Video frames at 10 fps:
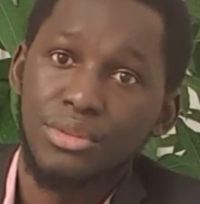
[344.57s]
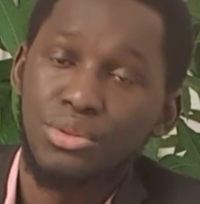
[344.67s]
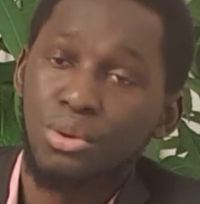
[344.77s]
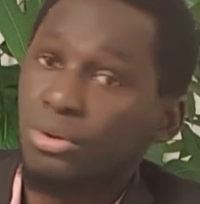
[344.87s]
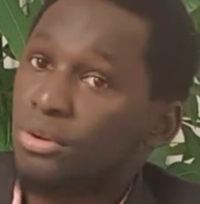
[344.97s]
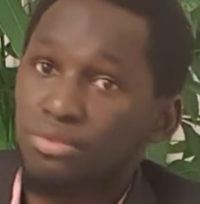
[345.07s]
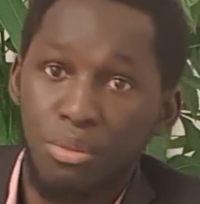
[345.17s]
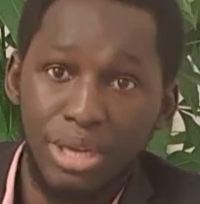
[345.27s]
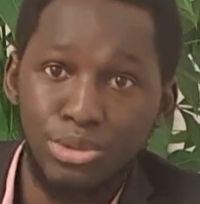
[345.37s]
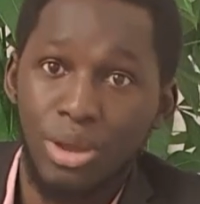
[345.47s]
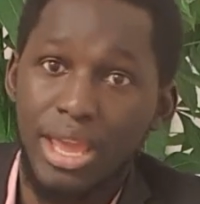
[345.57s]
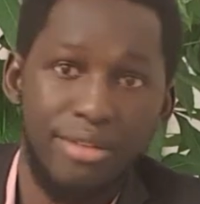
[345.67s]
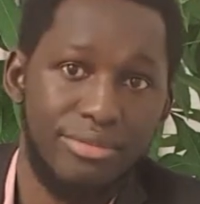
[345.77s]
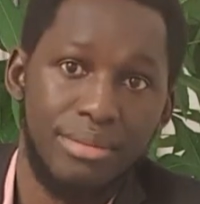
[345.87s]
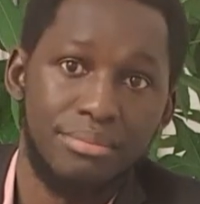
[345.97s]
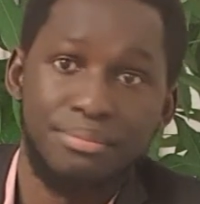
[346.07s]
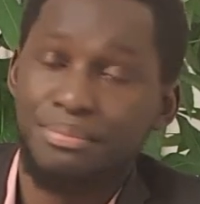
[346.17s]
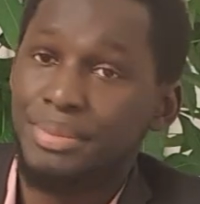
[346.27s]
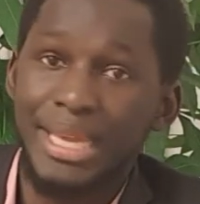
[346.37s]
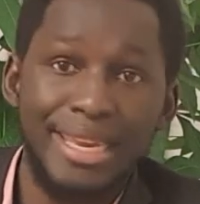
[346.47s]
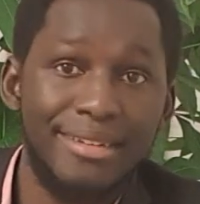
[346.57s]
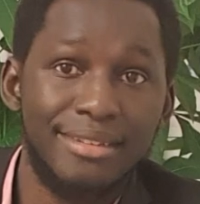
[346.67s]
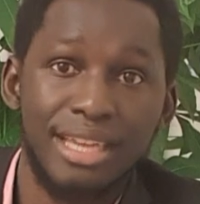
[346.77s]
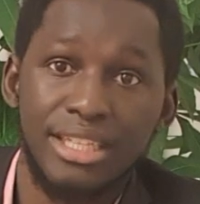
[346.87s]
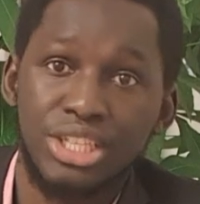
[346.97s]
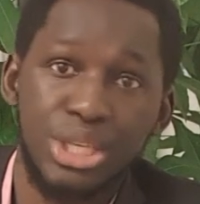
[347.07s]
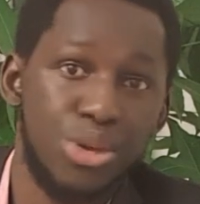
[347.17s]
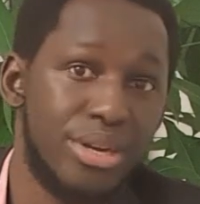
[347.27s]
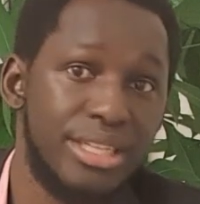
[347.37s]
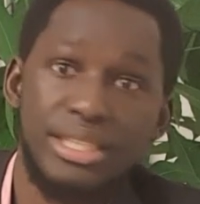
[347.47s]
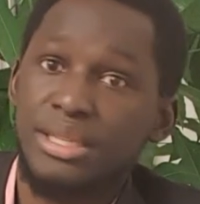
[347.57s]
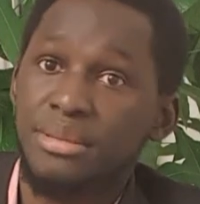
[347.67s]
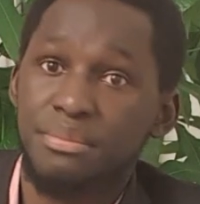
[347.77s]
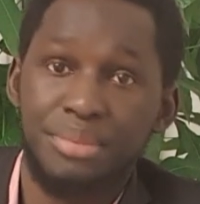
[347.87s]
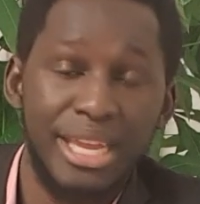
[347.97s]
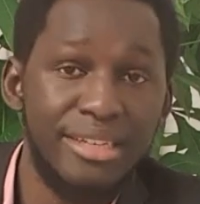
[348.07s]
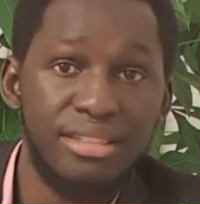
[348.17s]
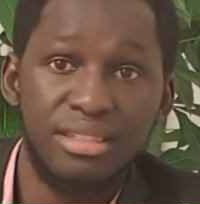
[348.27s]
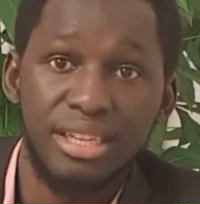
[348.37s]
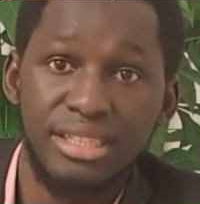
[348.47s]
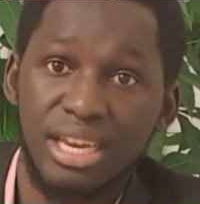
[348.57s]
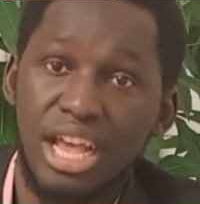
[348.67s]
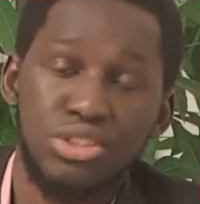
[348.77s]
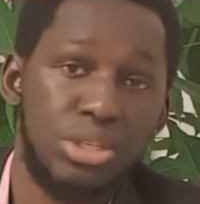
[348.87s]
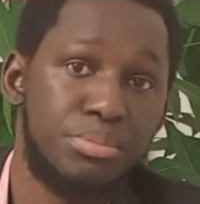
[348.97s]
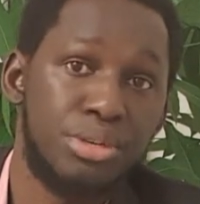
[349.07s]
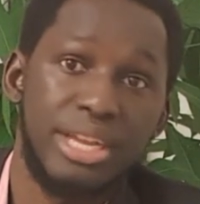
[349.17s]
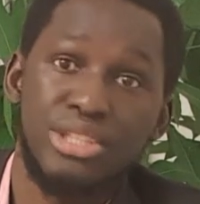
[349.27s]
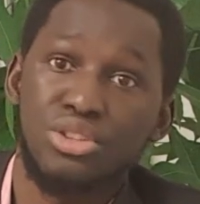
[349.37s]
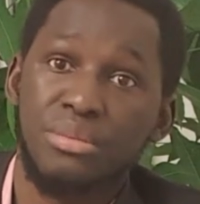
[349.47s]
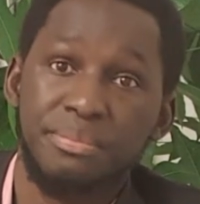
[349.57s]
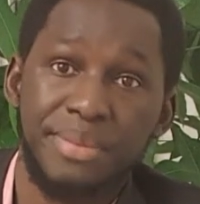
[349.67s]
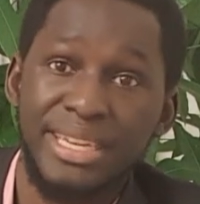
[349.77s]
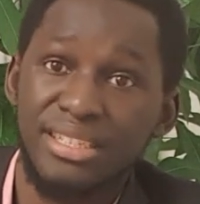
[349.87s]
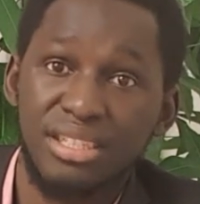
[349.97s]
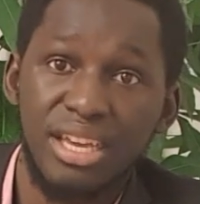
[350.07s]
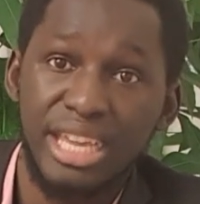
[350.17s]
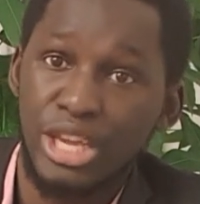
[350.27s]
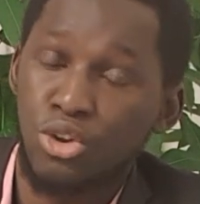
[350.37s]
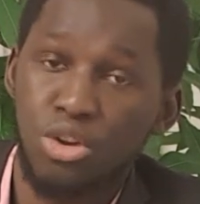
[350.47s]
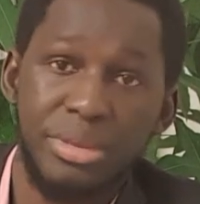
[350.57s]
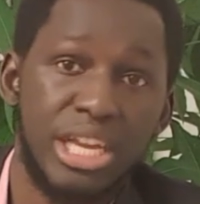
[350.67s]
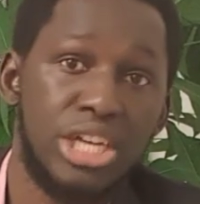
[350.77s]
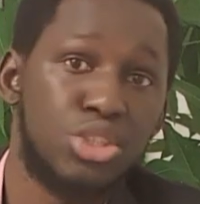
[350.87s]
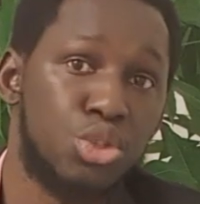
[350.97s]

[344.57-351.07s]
to look for whatsoever, being security, being international protection, being economical